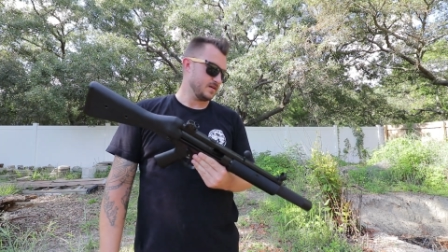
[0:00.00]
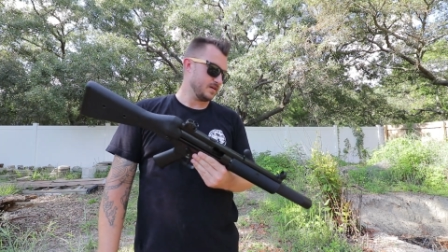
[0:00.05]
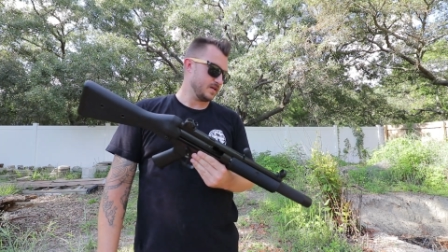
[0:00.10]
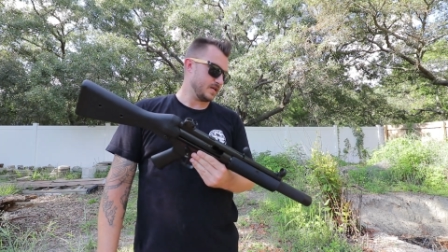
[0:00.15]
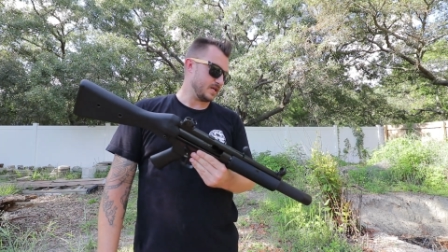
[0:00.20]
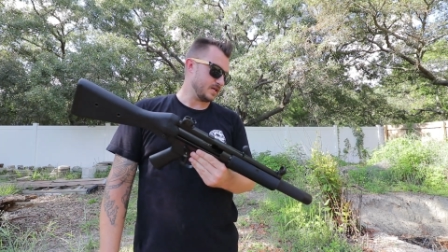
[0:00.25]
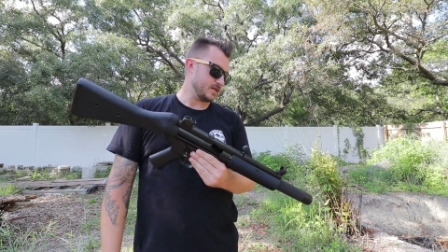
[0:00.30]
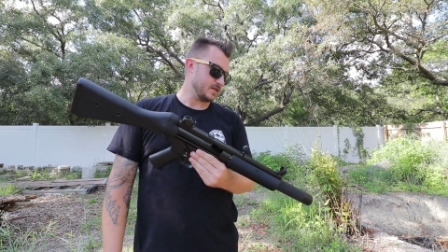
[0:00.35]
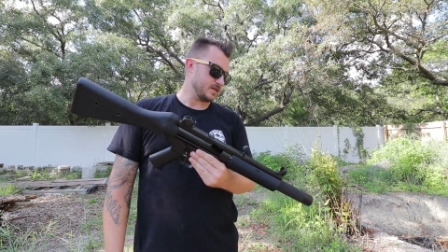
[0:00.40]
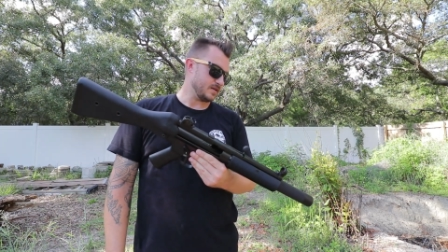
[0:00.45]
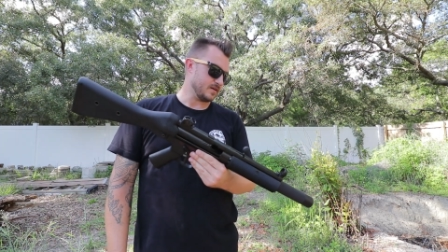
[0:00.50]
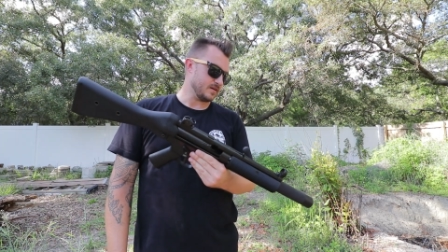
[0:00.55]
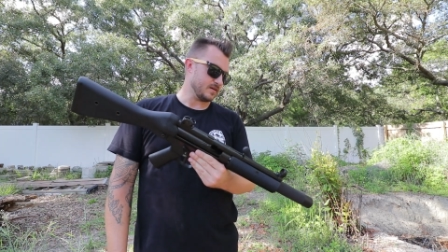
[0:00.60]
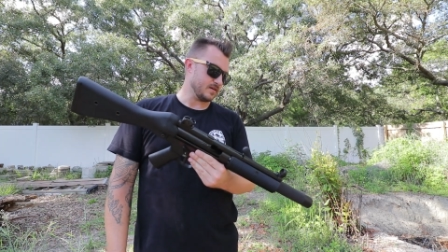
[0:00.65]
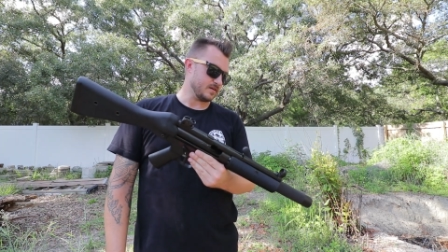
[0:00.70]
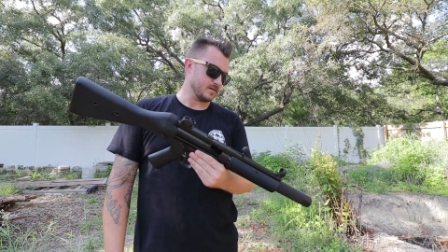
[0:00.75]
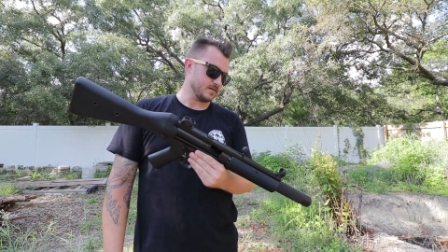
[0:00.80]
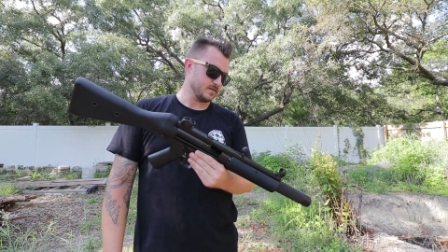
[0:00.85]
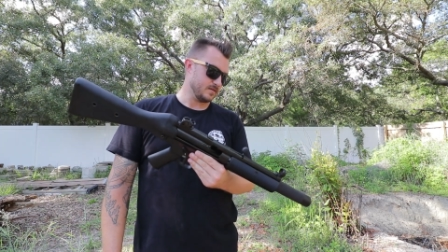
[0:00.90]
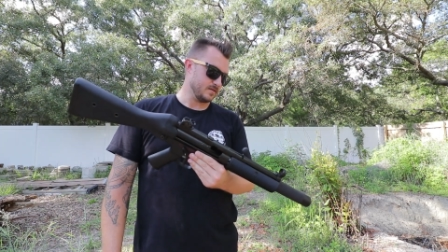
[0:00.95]
And
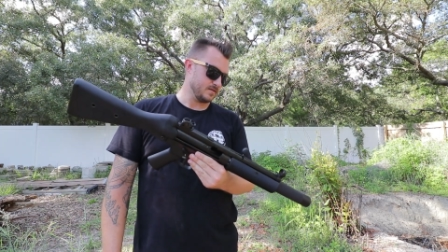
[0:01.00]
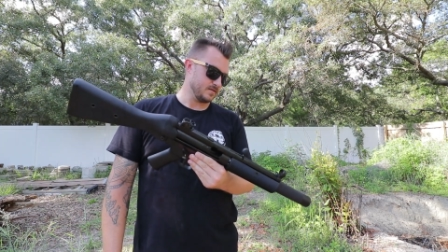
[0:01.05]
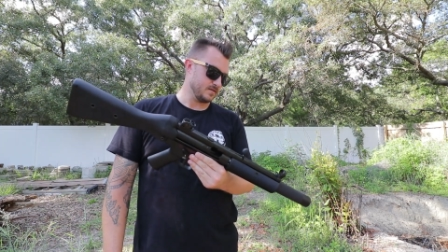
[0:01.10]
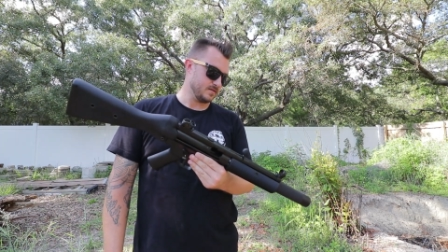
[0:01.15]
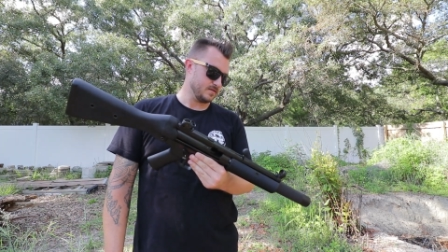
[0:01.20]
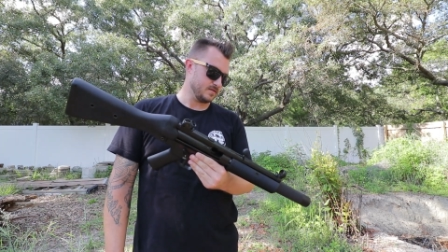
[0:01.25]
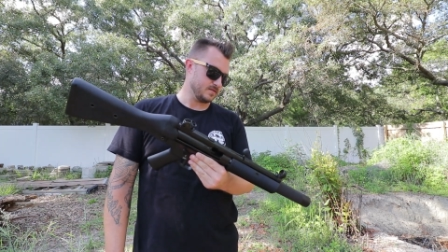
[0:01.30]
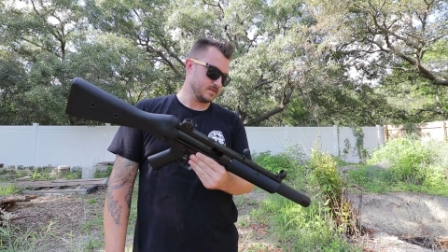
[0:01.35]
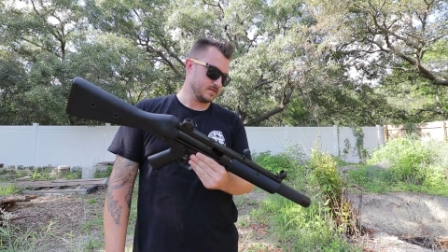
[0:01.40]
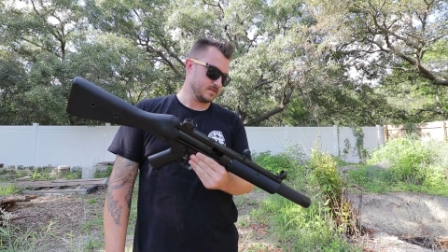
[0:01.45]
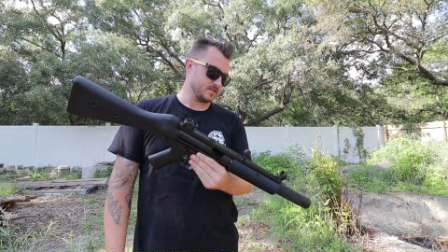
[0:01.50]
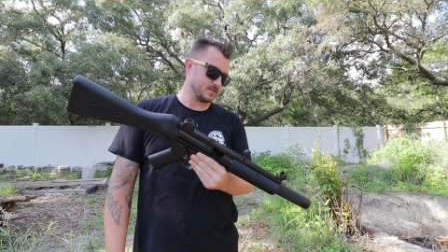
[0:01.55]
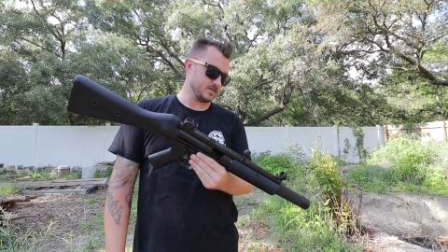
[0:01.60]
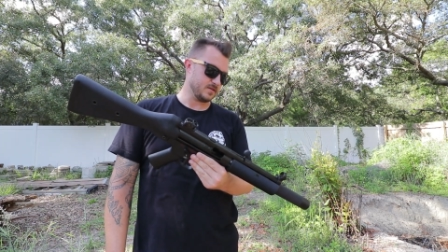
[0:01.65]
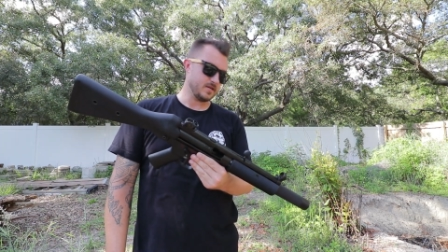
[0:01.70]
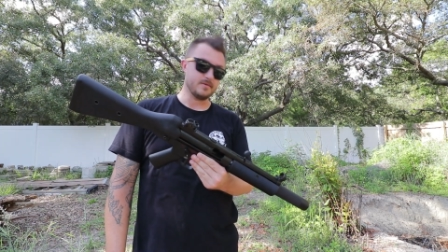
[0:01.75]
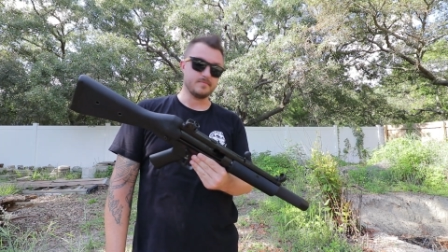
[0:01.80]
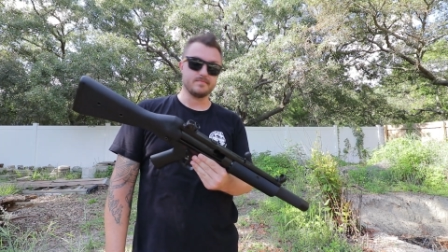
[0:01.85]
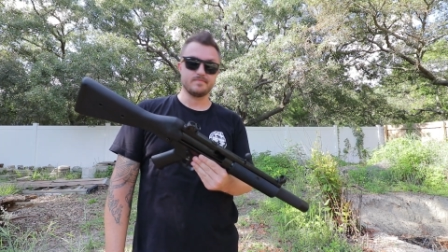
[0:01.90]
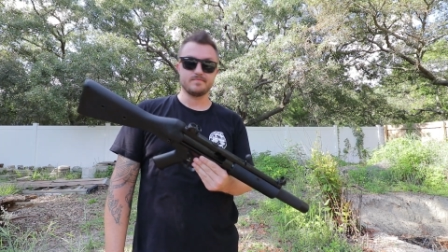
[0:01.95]
uh, so
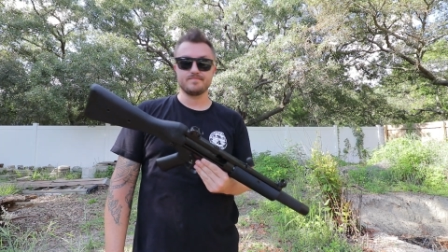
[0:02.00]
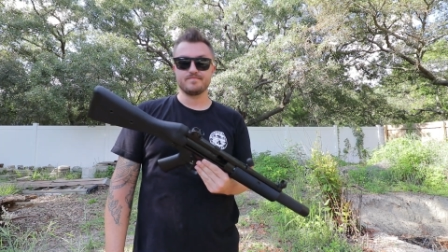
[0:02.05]
yeah,